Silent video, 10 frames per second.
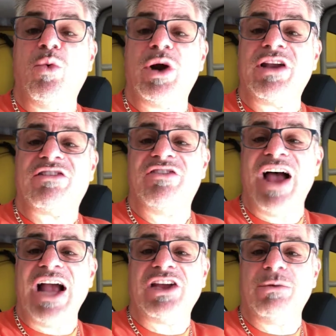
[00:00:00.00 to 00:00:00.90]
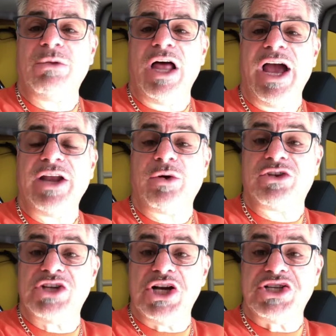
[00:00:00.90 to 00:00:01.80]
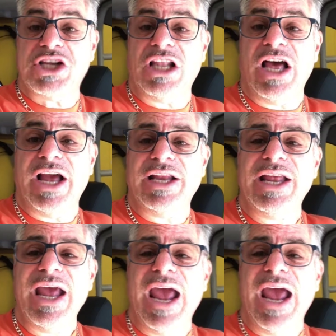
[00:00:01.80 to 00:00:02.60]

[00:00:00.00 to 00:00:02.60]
One is a vacuum line or suction line,